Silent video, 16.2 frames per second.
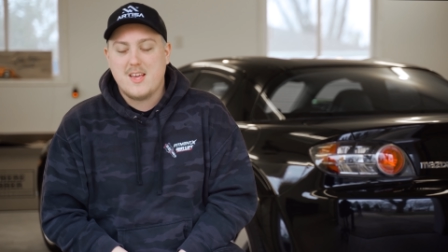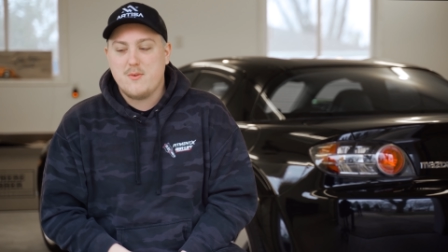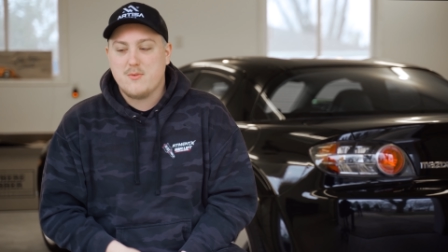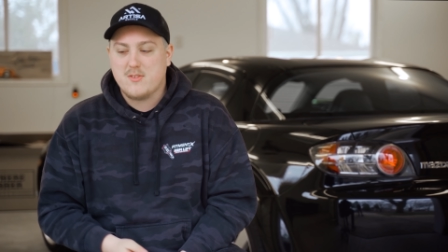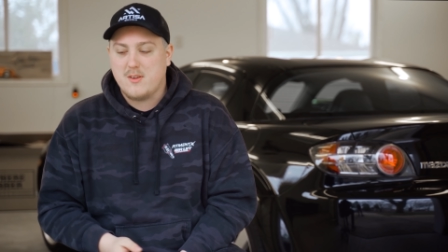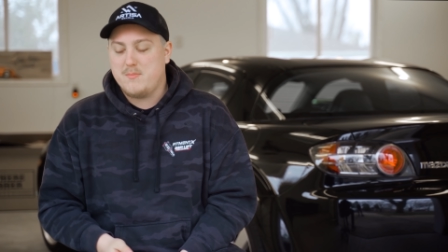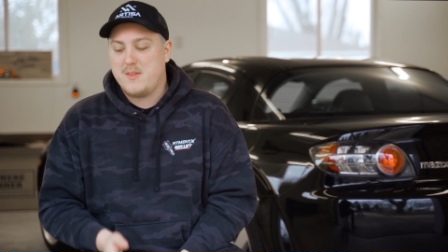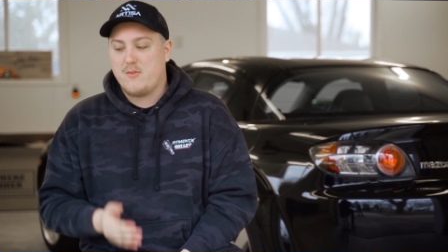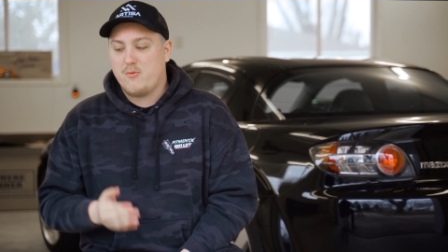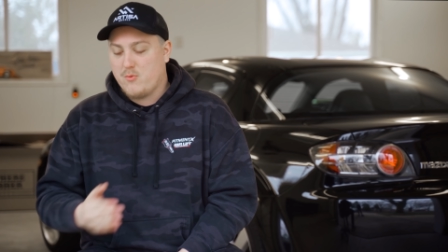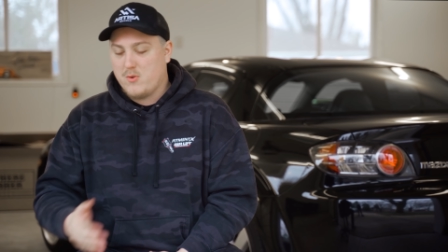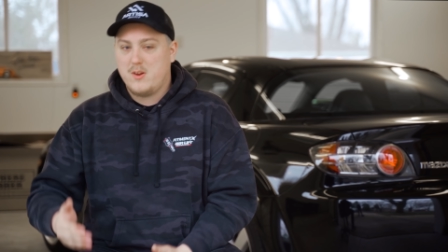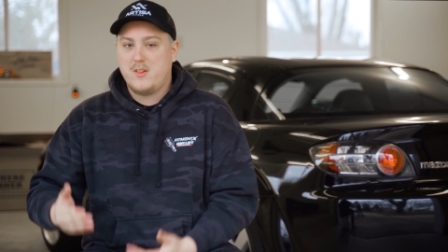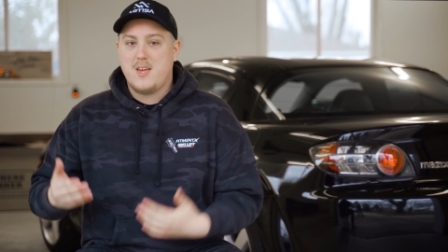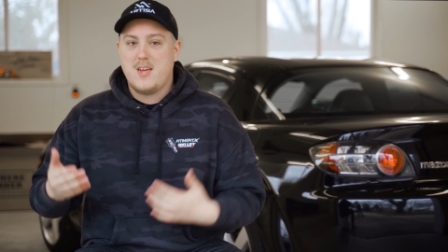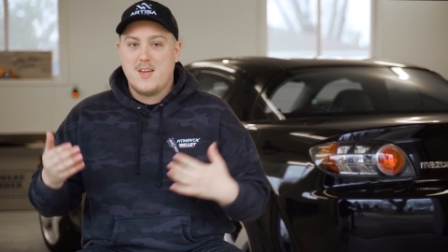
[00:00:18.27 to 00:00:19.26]
It was something that
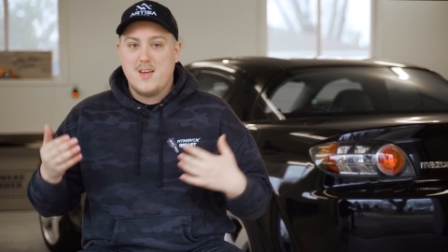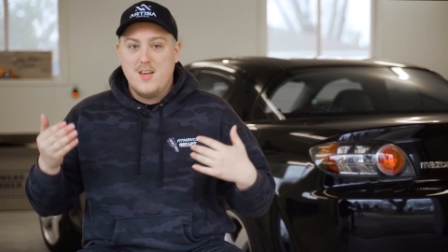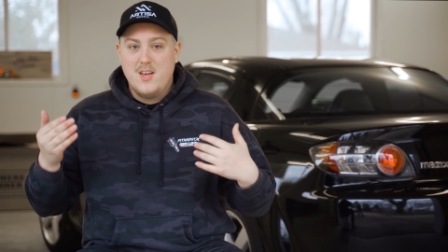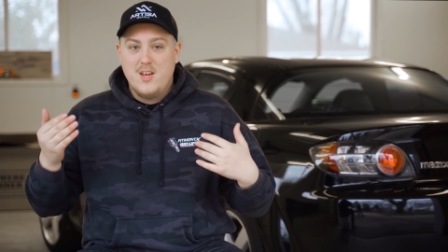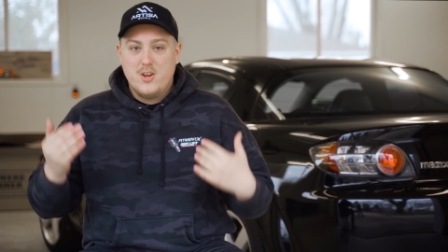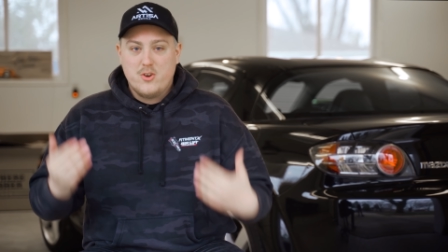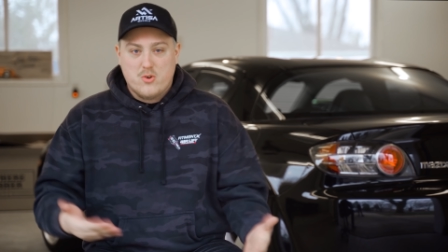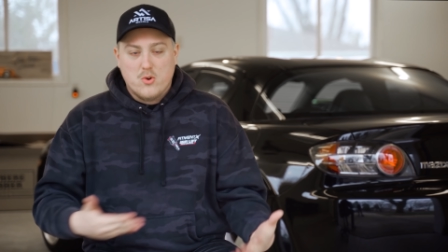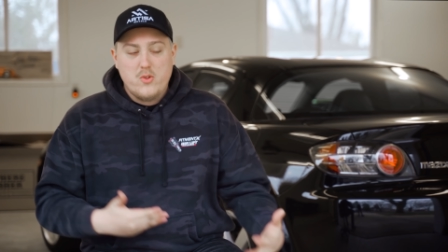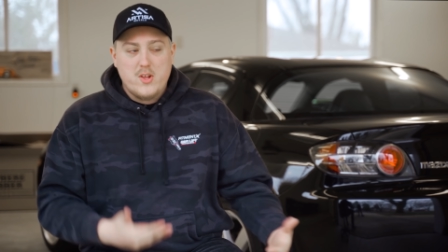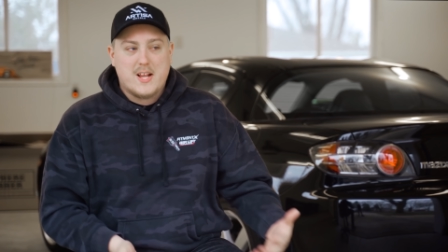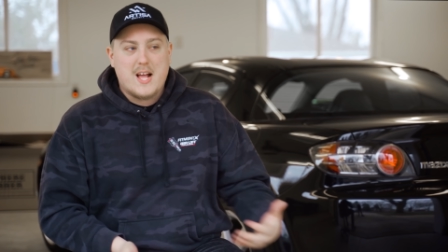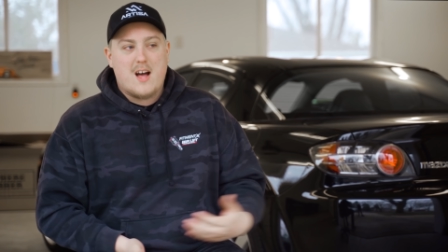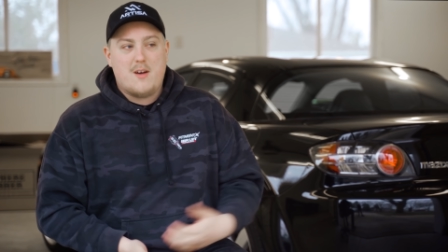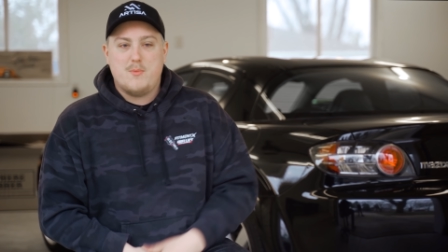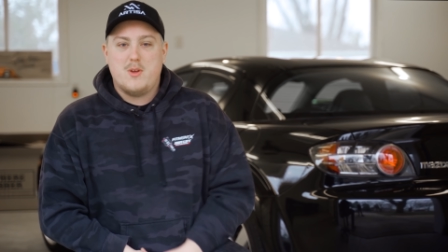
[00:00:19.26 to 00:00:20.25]
really, truly
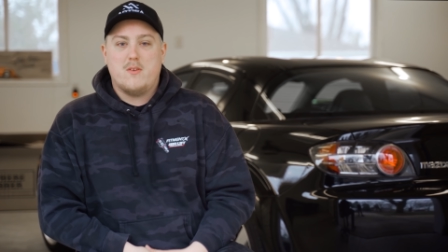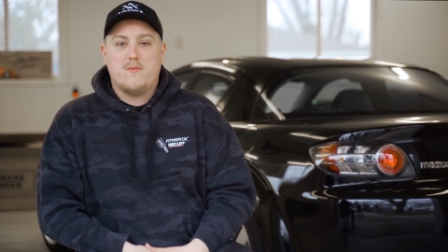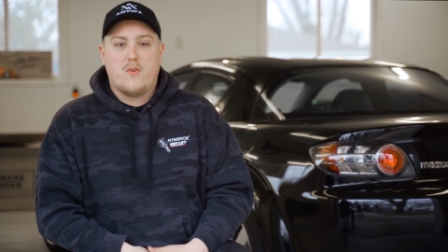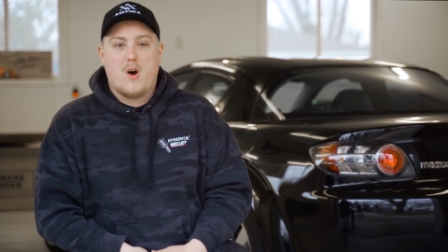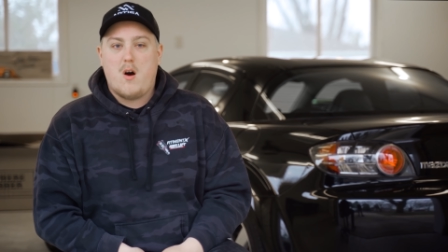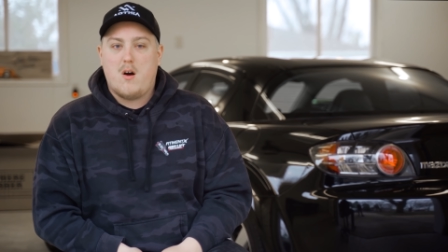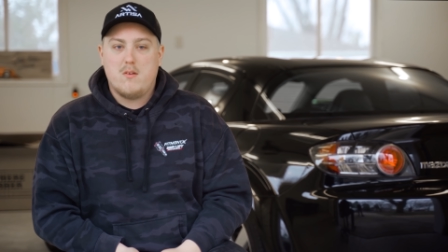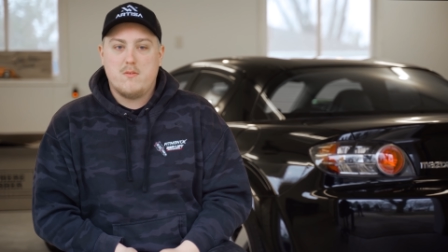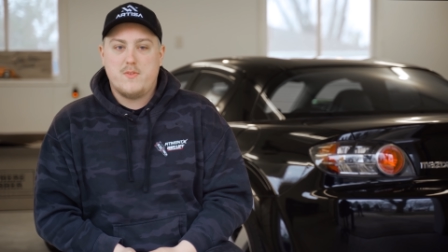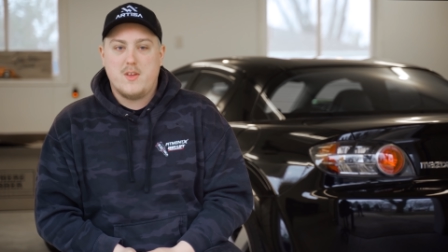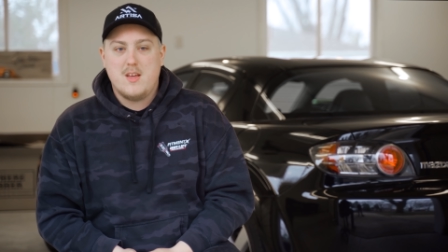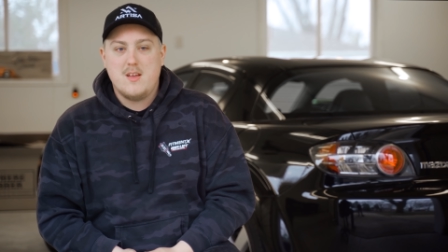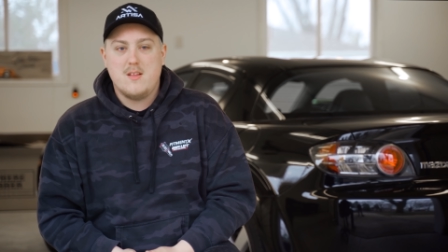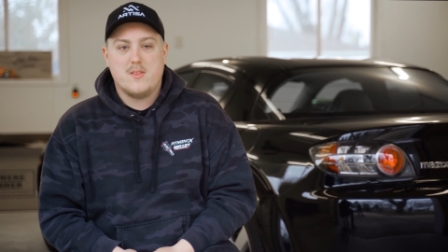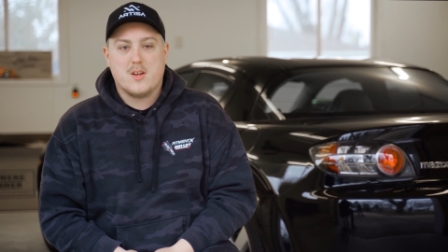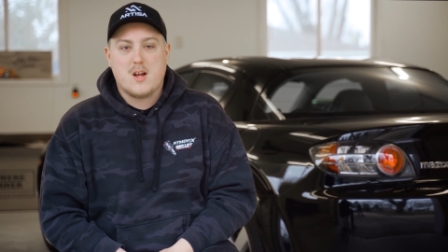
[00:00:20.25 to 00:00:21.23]
got me involved
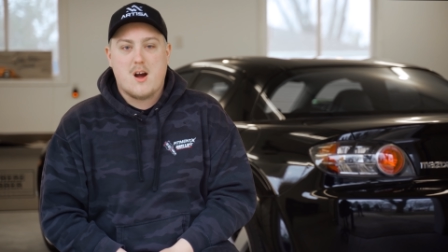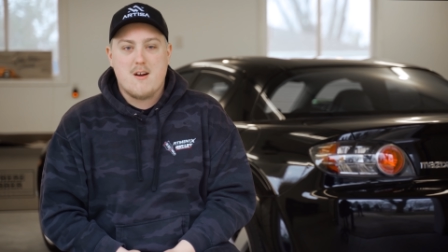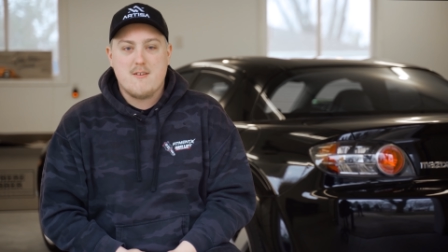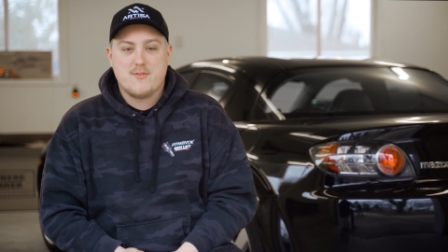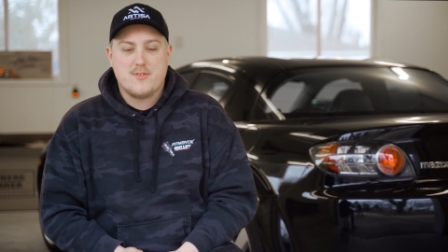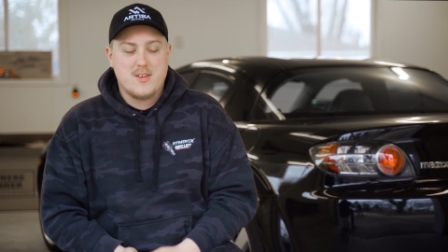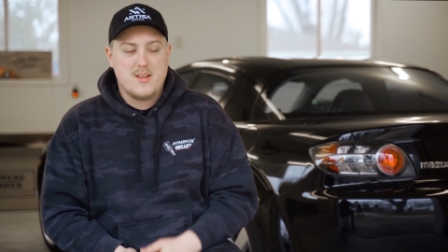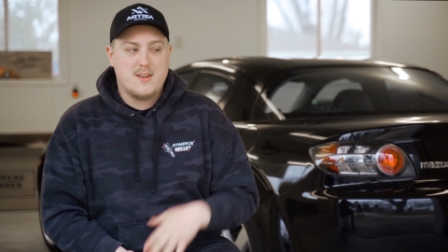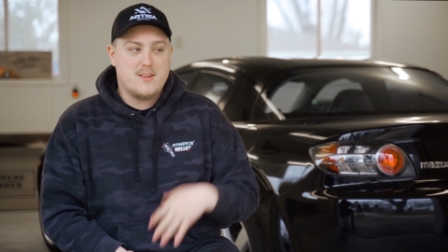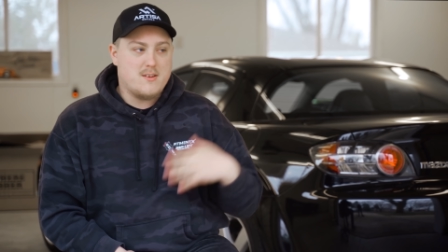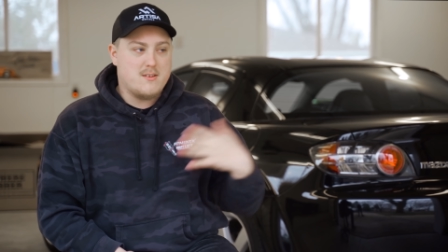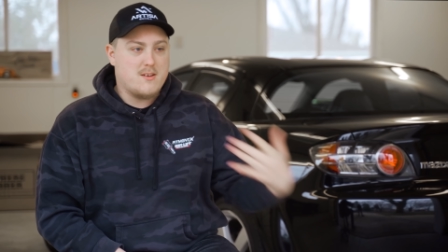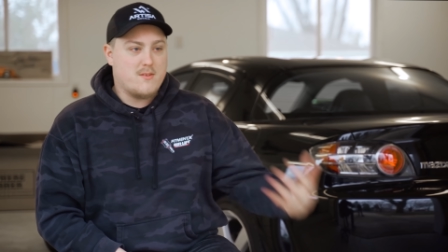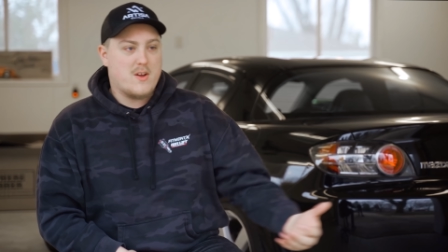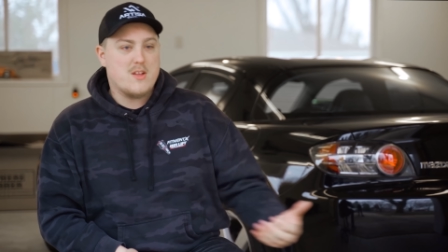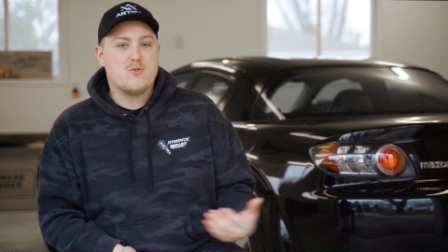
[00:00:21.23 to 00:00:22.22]
in the car scene
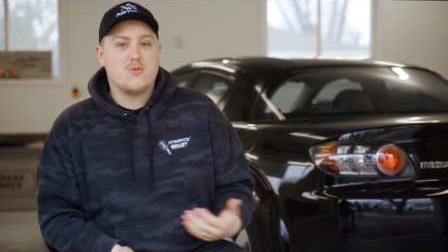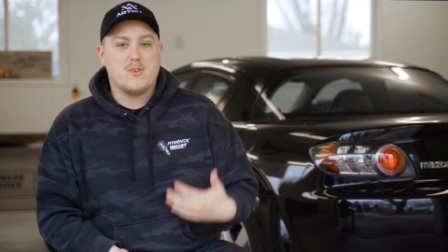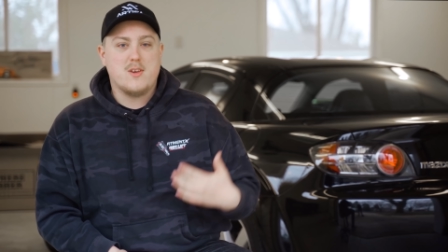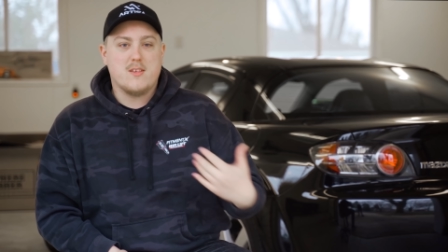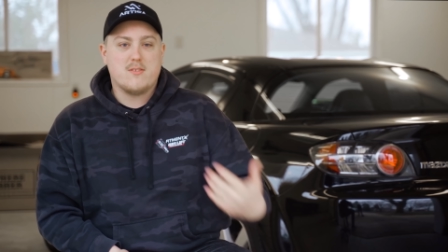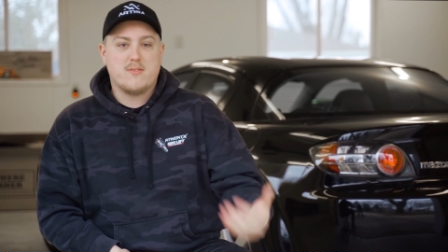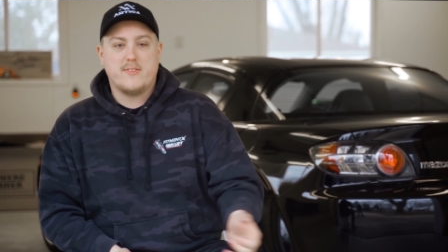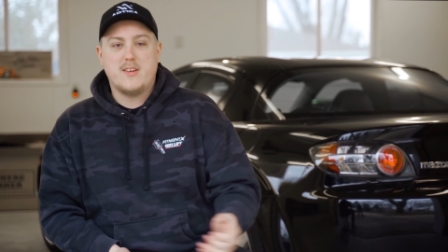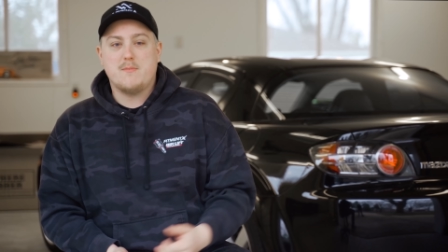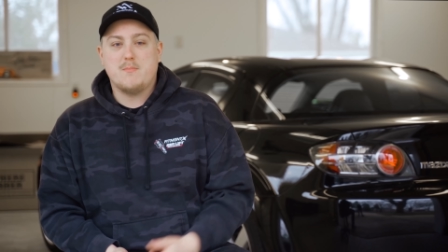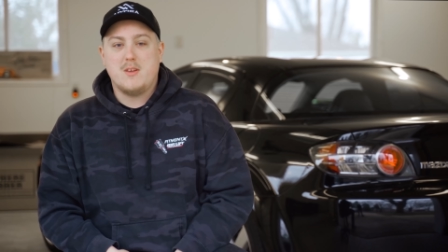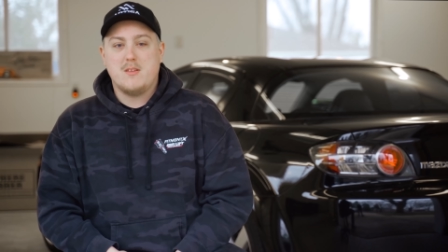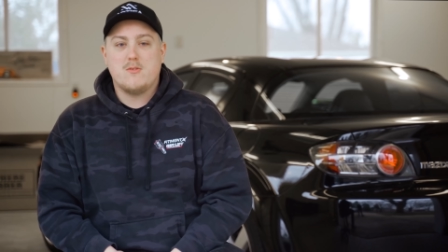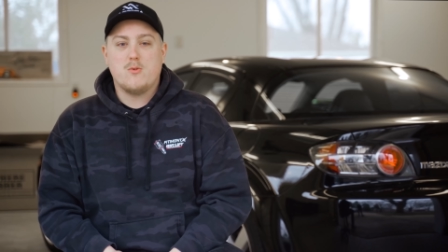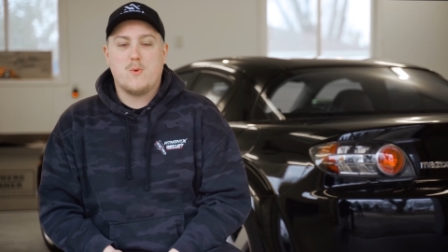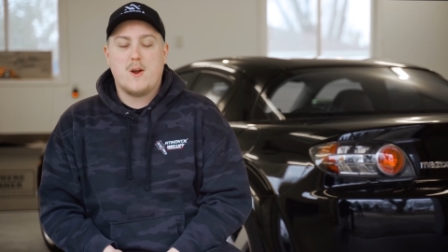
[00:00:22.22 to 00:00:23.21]
and eventually has led
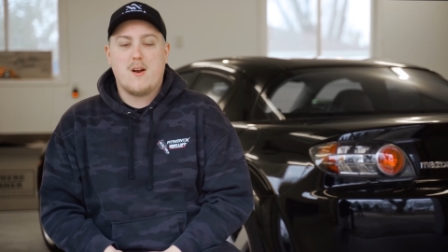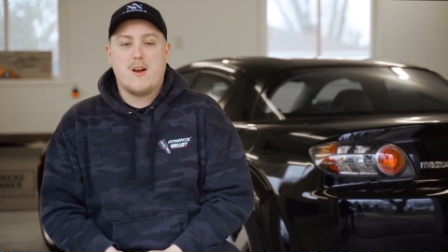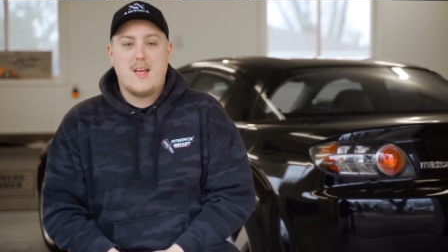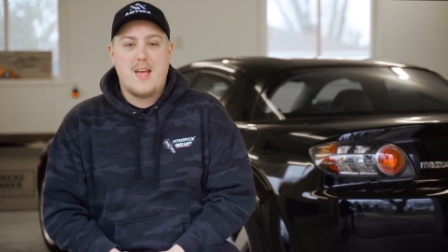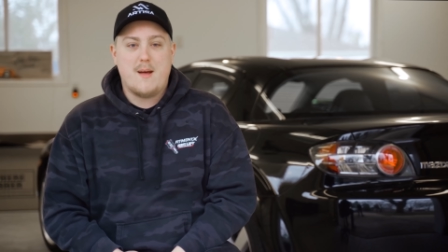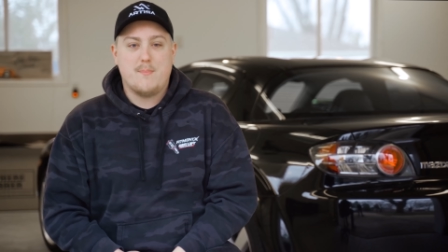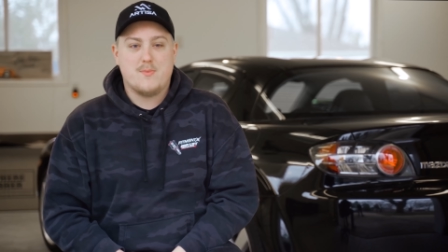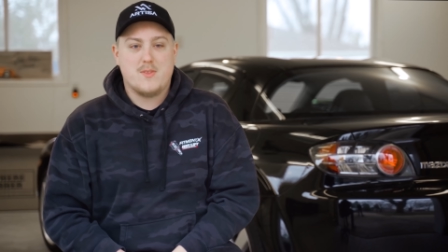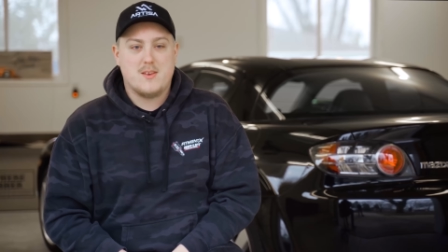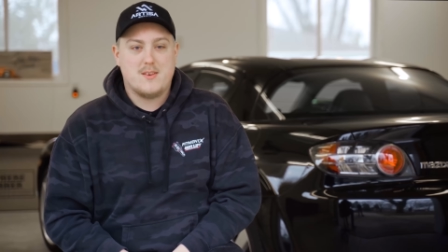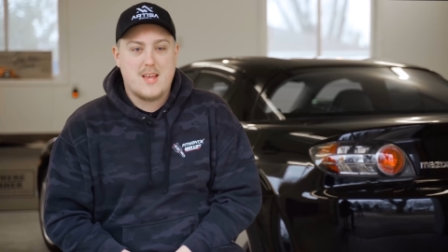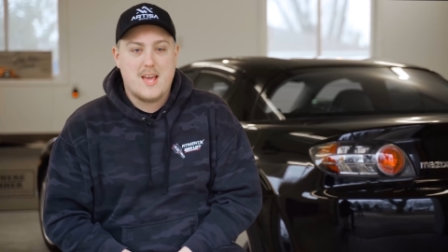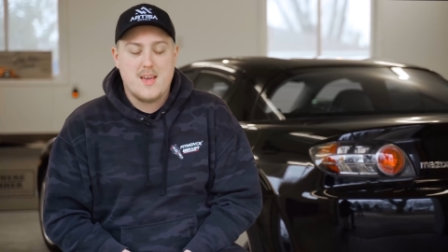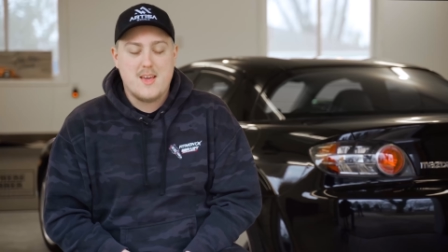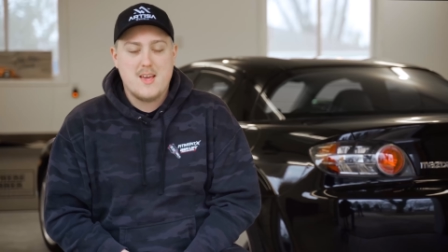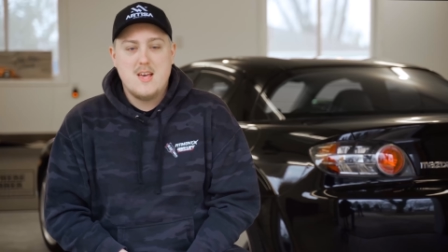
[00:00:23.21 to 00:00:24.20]
me to where I am
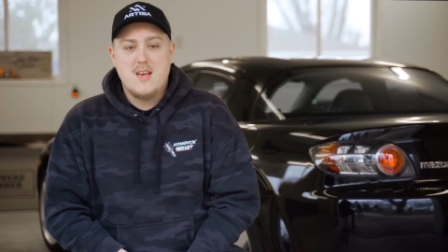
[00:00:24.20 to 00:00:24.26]
today.